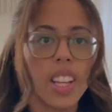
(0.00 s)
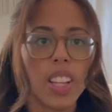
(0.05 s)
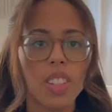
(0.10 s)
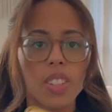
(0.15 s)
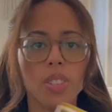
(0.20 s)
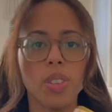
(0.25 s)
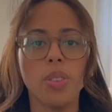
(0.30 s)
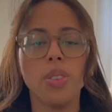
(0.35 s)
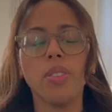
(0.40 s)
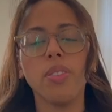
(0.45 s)

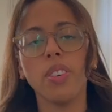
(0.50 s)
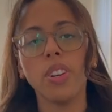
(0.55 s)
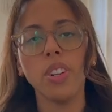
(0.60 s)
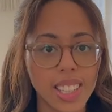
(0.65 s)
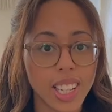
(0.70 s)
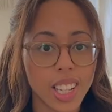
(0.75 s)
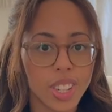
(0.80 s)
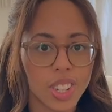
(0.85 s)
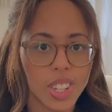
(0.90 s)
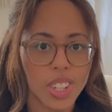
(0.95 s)
So the first
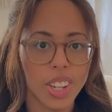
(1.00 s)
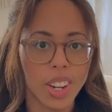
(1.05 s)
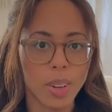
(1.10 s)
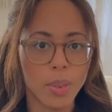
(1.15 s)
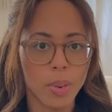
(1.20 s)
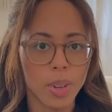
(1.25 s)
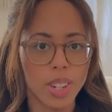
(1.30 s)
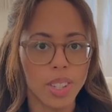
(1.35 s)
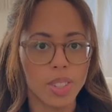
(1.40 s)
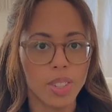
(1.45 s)
collection that I
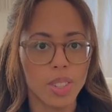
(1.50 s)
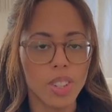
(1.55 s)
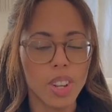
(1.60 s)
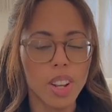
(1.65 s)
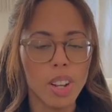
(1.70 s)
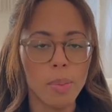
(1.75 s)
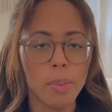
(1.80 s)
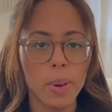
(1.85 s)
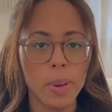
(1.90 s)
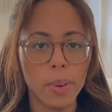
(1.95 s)
wanted to
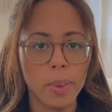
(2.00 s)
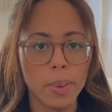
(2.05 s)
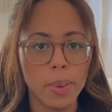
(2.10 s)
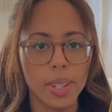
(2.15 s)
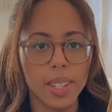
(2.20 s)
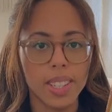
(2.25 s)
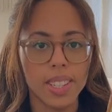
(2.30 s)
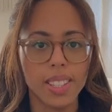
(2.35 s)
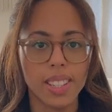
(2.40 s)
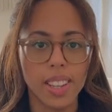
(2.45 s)
talk about
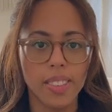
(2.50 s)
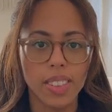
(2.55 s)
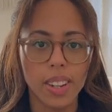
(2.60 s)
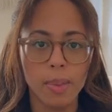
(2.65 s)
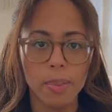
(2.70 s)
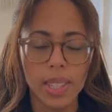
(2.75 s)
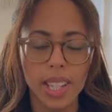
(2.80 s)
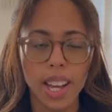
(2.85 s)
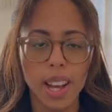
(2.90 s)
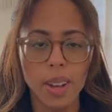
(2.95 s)
was Seven
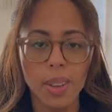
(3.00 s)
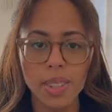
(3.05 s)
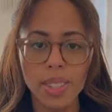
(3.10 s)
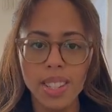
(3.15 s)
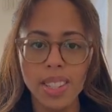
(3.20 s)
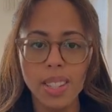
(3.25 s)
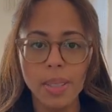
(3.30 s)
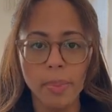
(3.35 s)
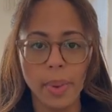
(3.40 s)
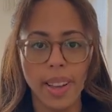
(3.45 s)
Empty
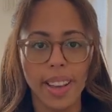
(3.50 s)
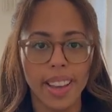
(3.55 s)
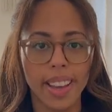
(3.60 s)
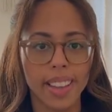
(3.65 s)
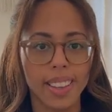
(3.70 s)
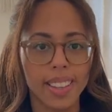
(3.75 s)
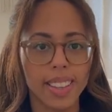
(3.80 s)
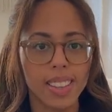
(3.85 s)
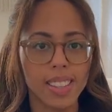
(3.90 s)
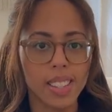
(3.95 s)
Houses
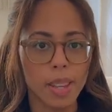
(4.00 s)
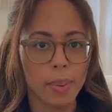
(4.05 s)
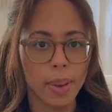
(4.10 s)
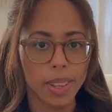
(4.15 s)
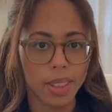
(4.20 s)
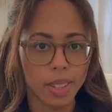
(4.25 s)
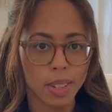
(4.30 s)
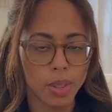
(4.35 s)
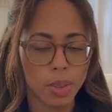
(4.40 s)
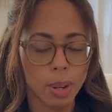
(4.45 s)
by
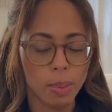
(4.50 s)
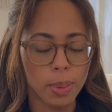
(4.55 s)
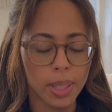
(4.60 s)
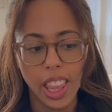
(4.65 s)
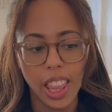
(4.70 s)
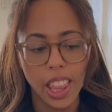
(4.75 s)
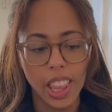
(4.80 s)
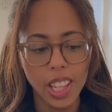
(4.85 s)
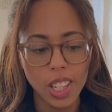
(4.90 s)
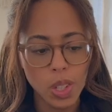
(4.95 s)
Samanta Schweblin.
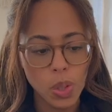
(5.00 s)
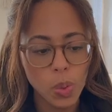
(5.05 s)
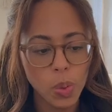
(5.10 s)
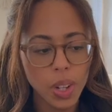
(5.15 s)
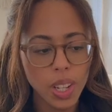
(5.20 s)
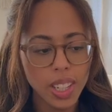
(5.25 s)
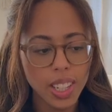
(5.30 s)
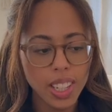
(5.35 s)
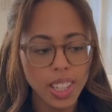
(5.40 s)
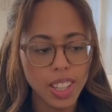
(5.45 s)
This
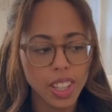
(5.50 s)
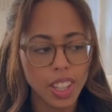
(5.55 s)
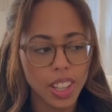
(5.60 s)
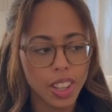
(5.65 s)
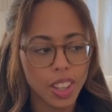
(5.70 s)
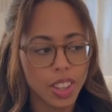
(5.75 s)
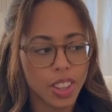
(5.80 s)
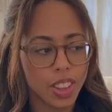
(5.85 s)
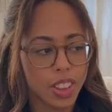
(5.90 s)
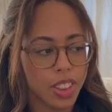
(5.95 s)
one,
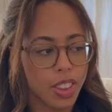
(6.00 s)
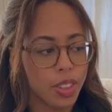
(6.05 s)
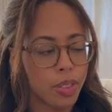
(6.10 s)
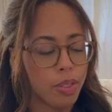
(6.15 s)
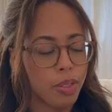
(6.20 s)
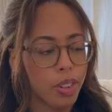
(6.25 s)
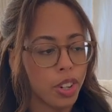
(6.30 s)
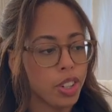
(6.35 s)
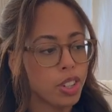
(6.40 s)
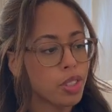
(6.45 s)
the
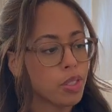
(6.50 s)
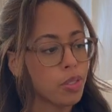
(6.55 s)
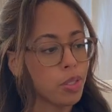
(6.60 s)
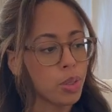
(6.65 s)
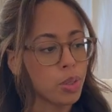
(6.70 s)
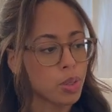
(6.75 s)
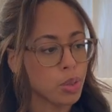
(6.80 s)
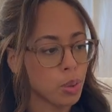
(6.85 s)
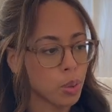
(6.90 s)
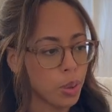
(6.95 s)
first
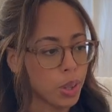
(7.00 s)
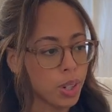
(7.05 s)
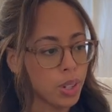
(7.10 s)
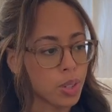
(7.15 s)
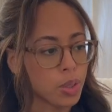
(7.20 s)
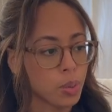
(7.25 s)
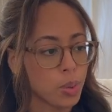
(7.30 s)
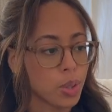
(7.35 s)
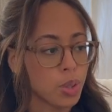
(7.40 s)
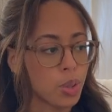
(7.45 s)
few
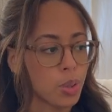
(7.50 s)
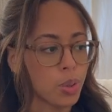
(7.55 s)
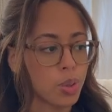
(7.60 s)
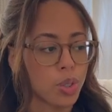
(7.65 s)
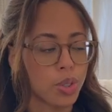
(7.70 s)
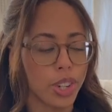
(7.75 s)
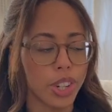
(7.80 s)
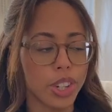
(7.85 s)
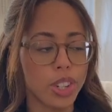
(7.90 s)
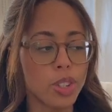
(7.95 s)
stories were so
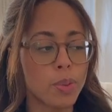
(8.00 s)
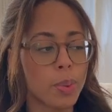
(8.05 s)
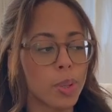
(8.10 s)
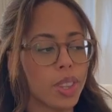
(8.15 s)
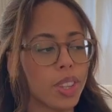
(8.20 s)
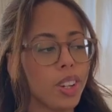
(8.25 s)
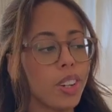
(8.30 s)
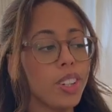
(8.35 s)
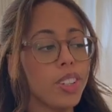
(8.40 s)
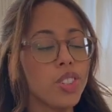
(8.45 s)
strange, but
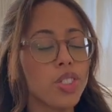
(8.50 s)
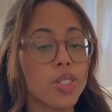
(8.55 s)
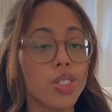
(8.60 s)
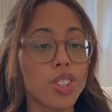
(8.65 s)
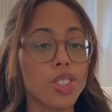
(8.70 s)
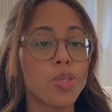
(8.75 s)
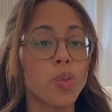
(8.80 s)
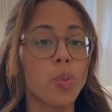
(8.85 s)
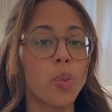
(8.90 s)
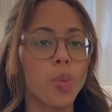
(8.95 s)
there's
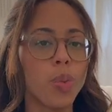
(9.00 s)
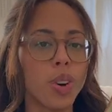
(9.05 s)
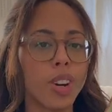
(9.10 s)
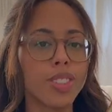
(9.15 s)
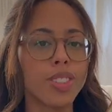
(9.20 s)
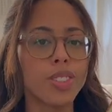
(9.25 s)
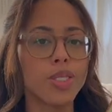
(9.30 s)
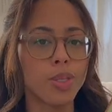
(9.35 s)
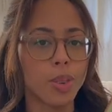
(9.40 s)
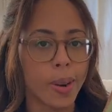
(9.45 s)
just
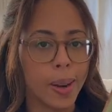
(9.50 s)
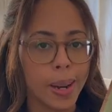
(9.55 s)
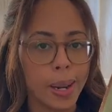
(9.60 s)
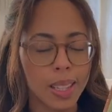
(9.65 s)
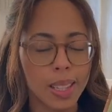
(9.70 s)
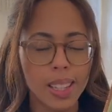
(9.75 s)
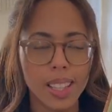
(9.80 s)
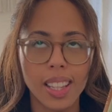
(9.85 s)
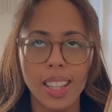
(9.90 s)
one story.